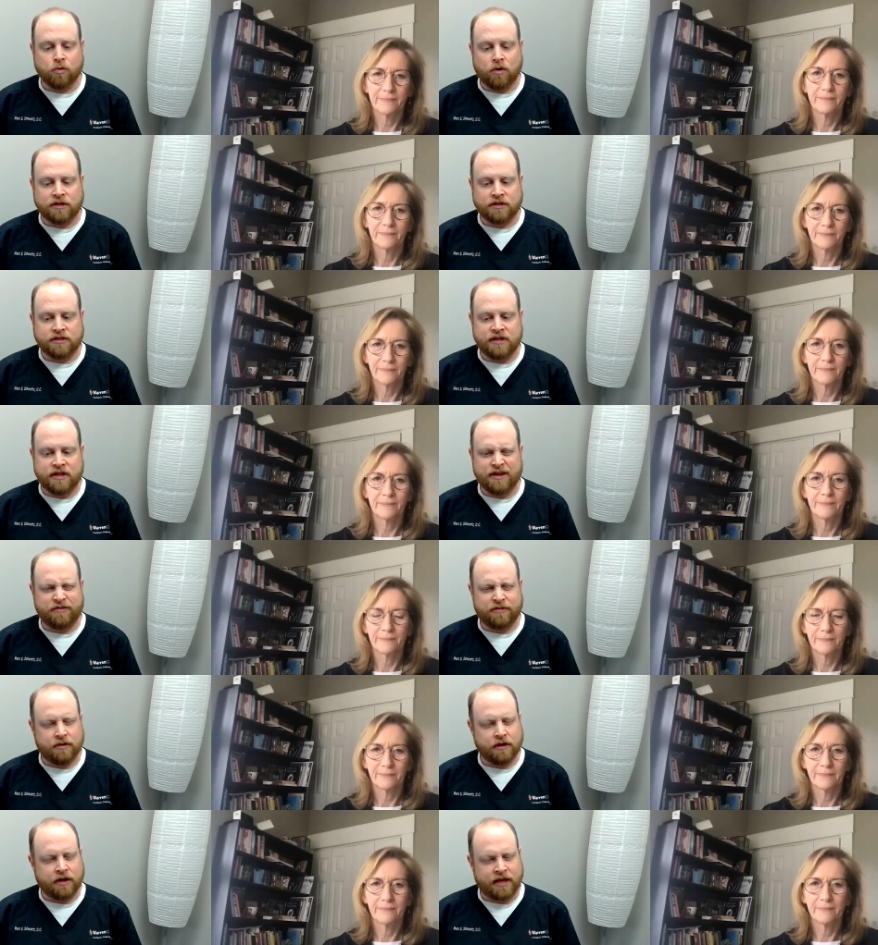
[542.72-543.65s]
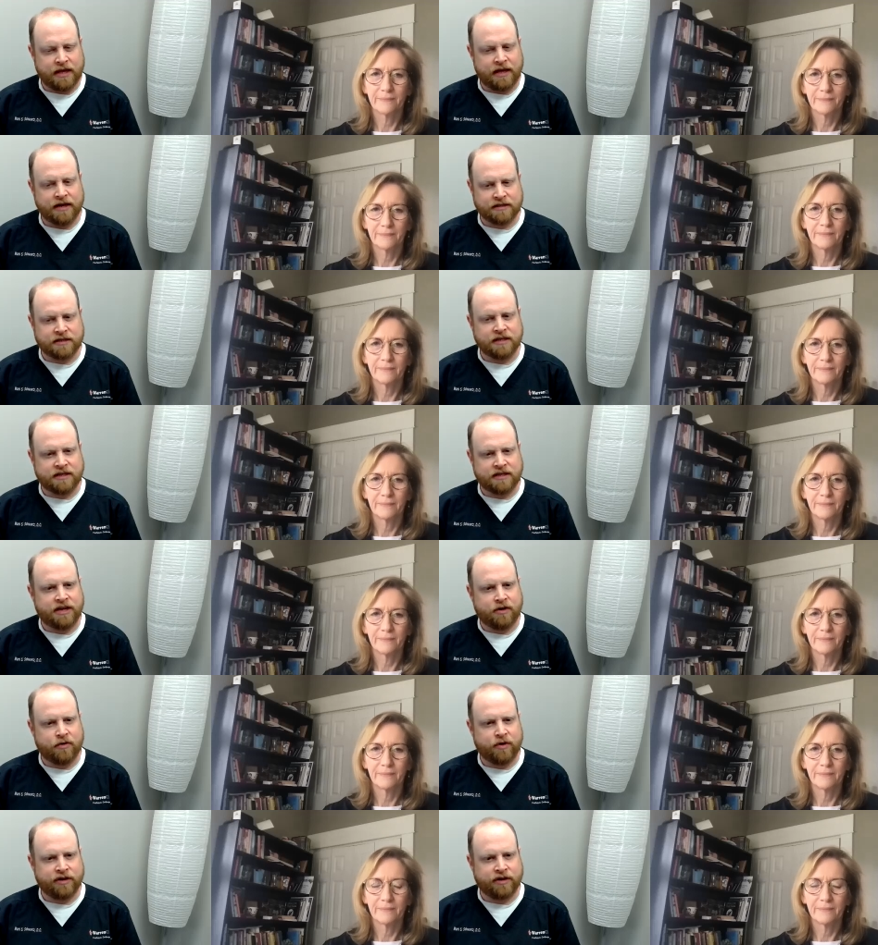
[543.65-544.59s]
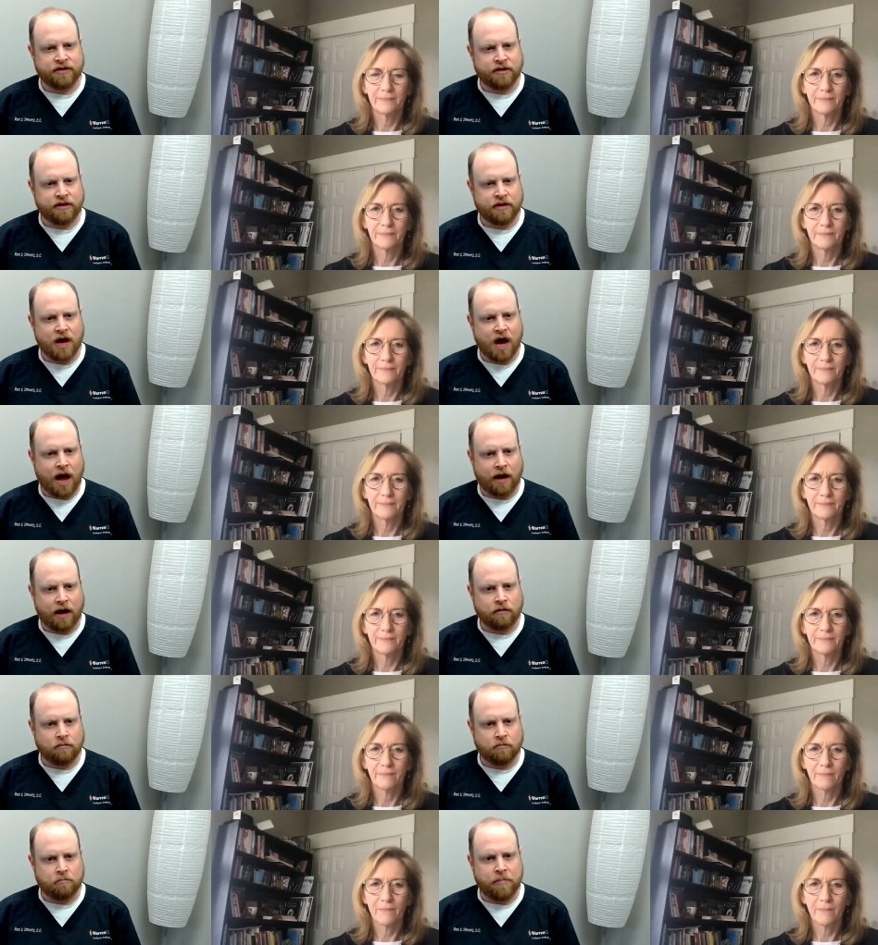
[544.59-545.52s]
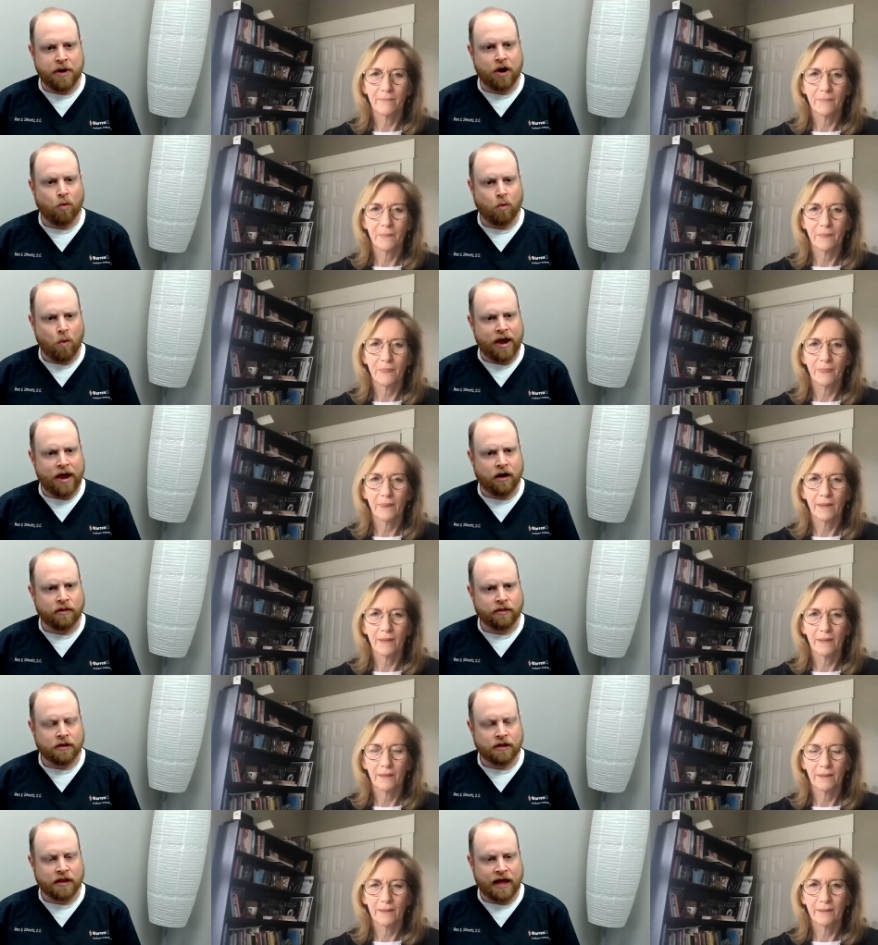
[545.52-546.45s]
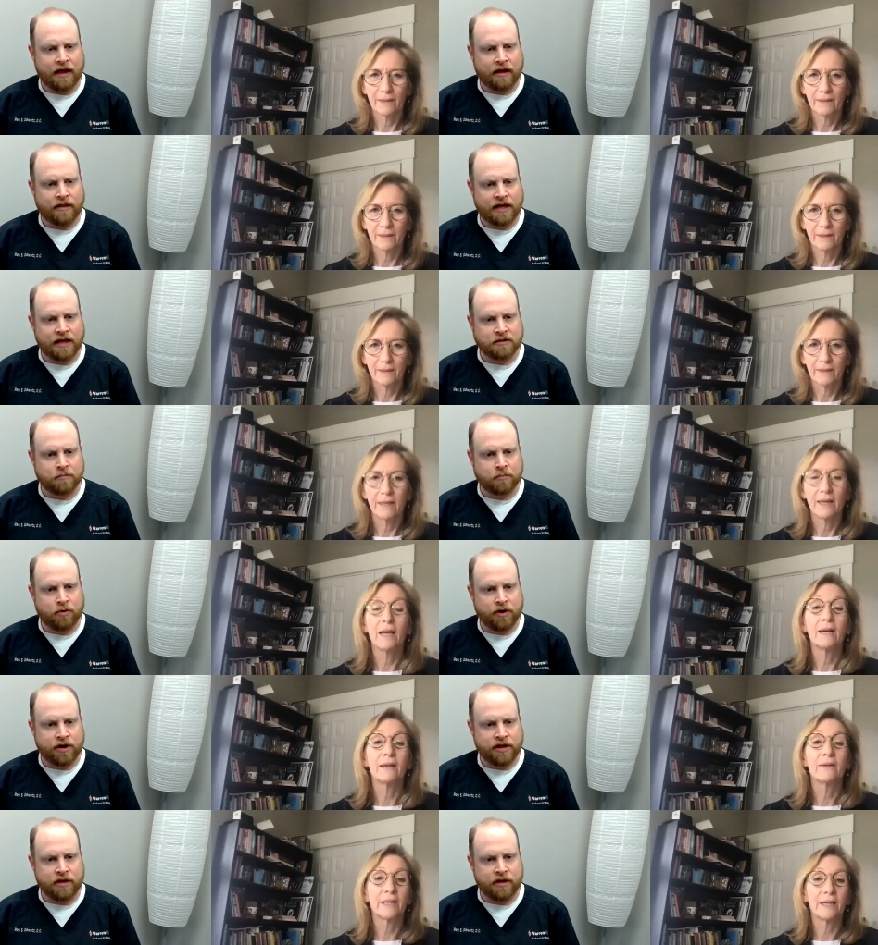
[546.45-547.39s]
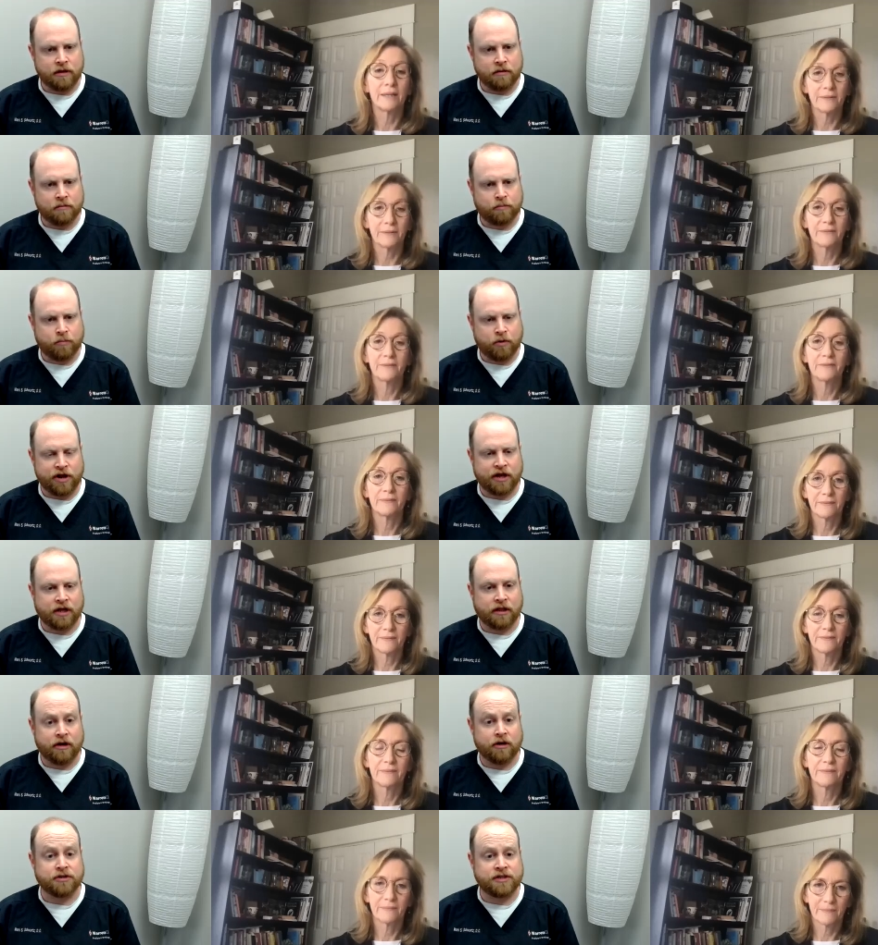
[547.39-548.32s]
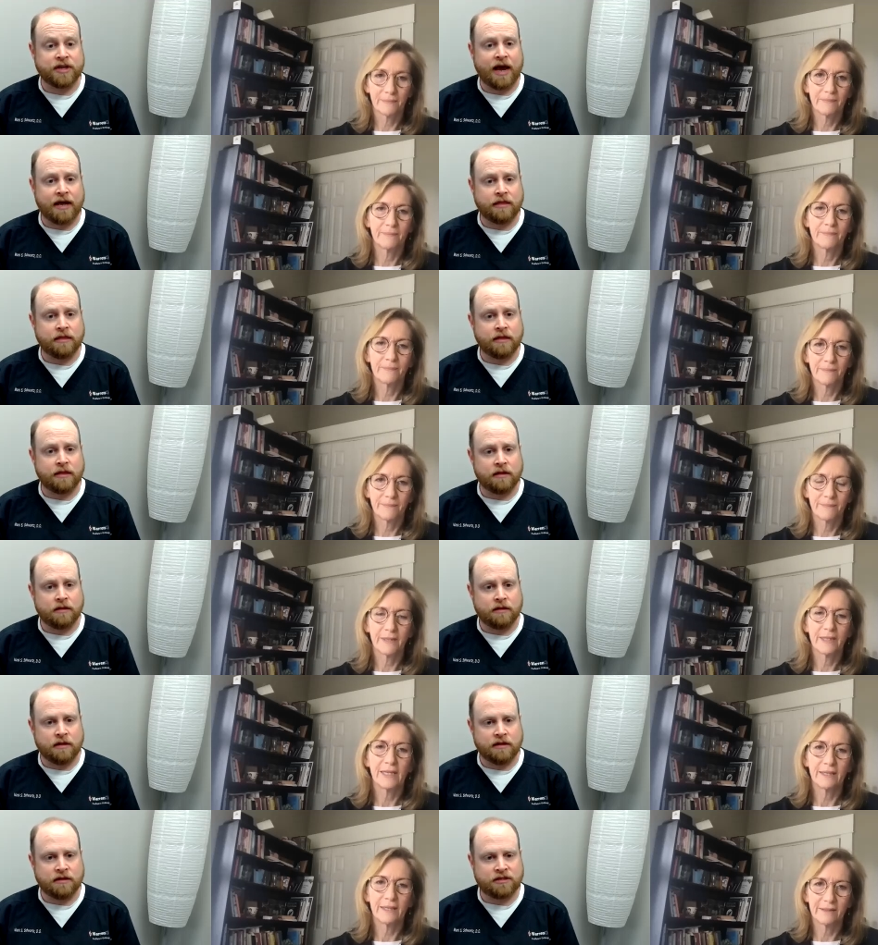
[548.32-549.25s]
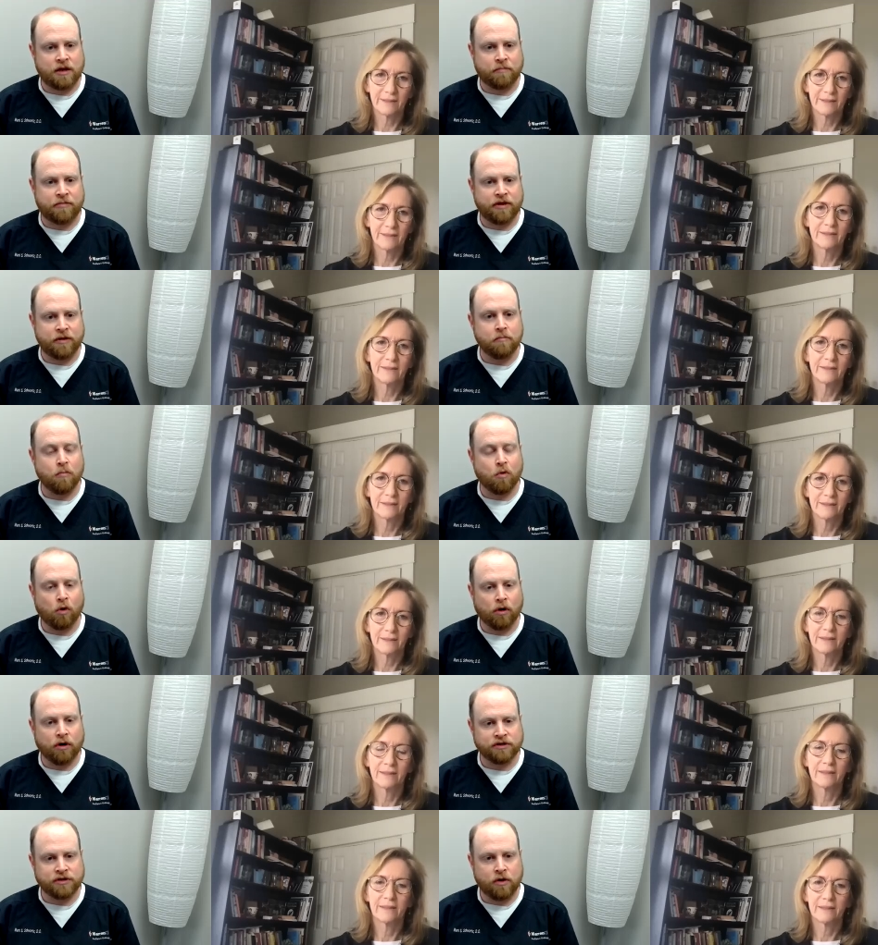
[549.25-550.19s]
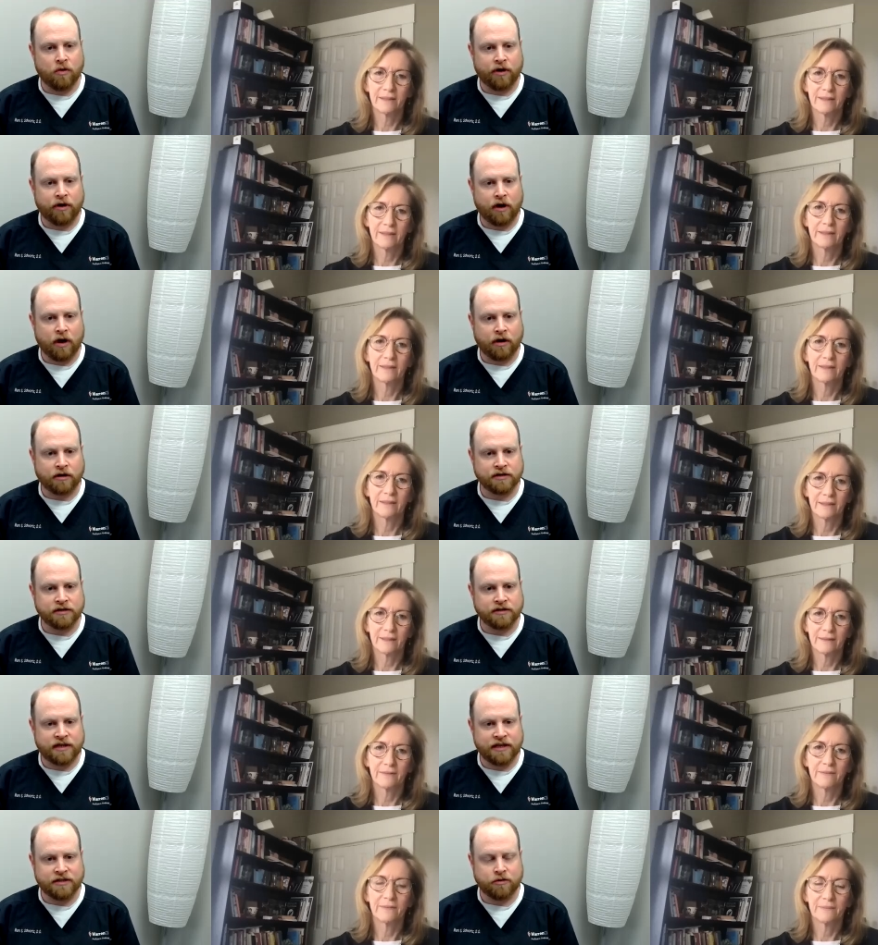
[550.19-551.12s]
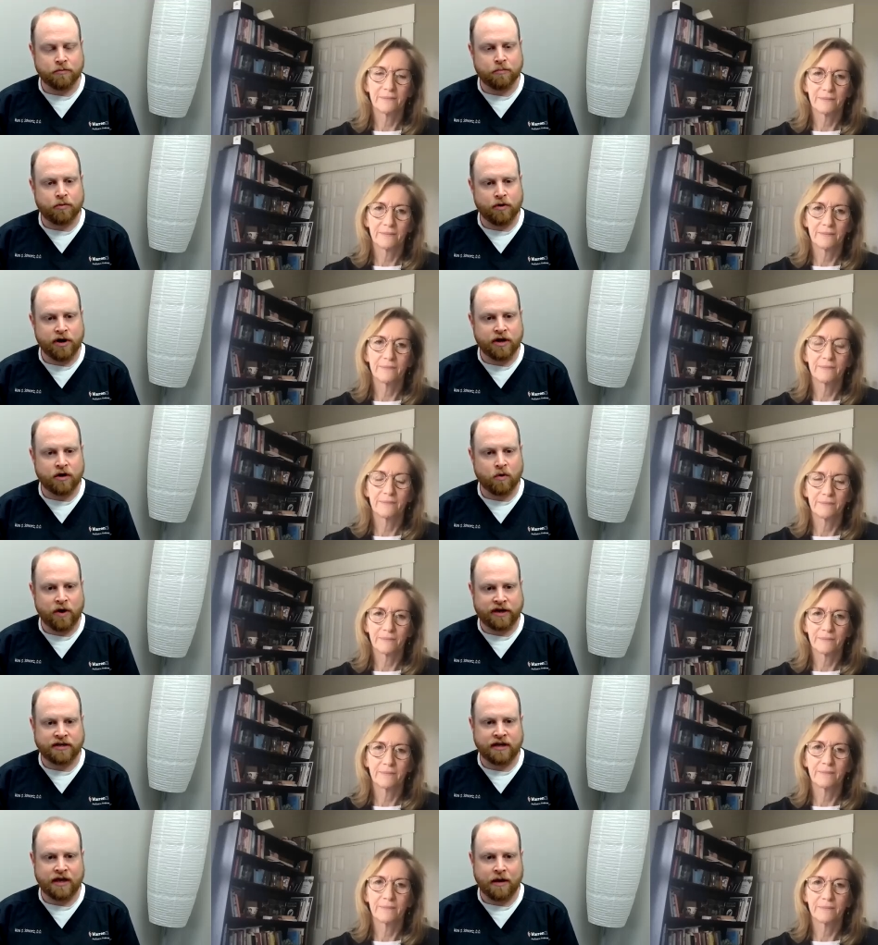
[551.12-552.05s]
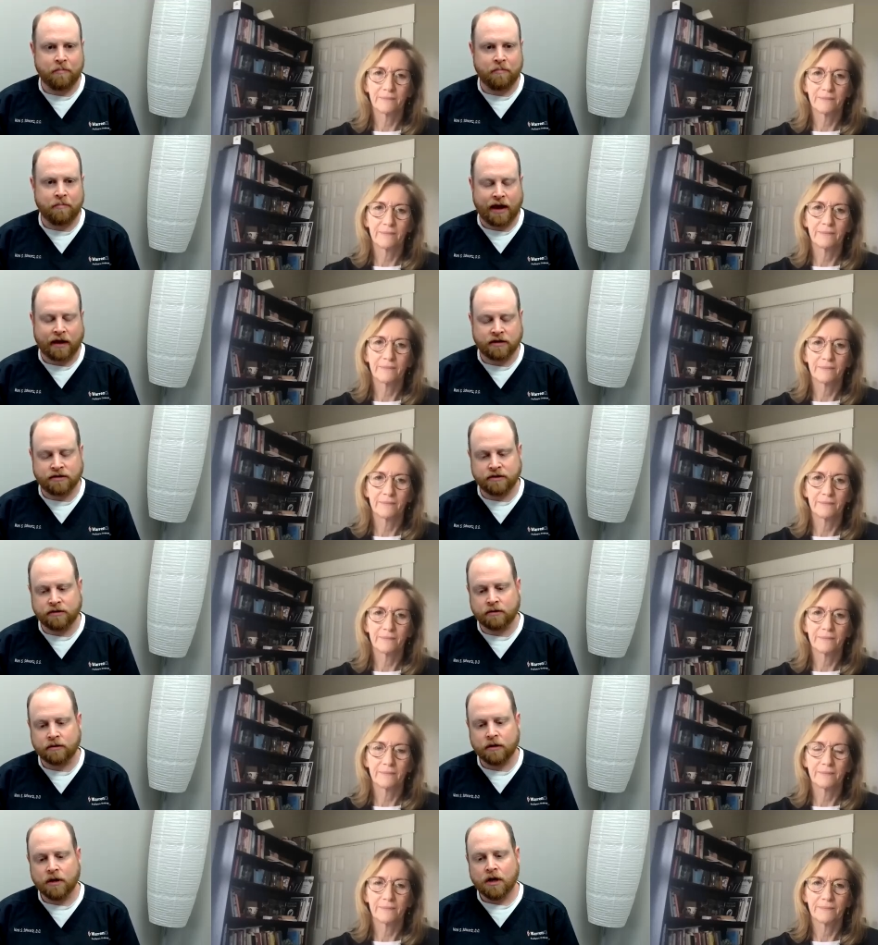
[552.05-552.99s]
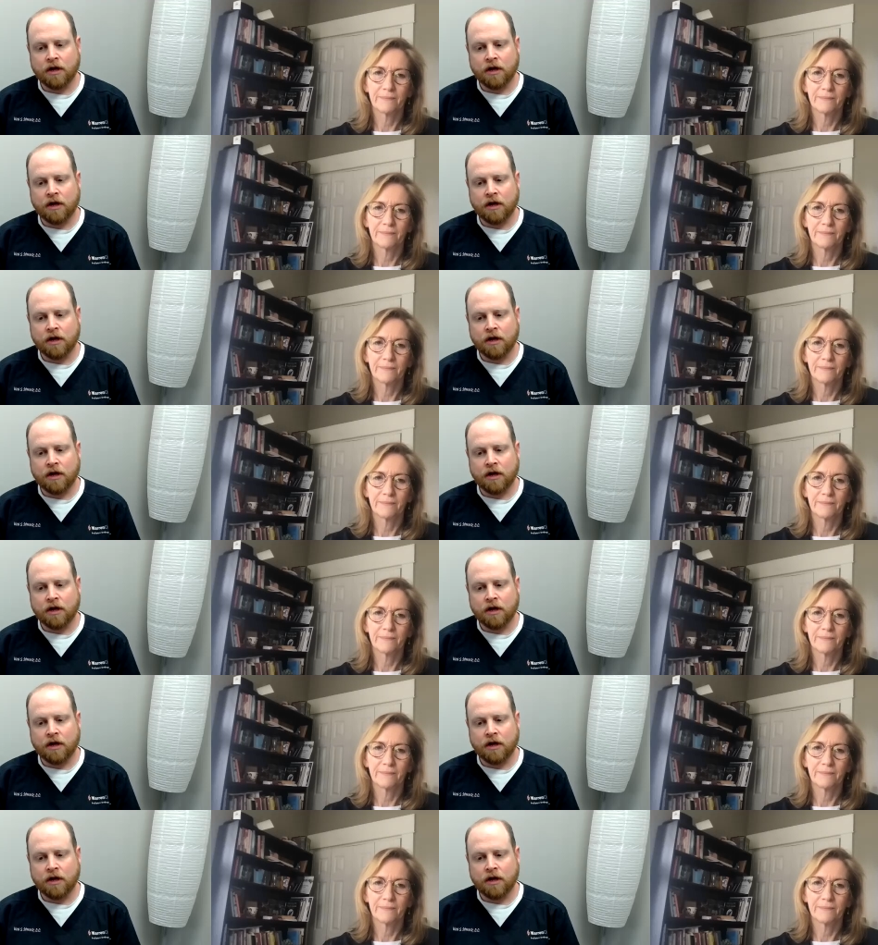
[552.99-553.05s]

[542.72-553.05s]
Speaker 1: are ones that if the kid is continuing to not bear weight on the leg, that's a oh, pretty okay. pretty clear sign that that yes. something more is going on because kids are pretty quick to get back to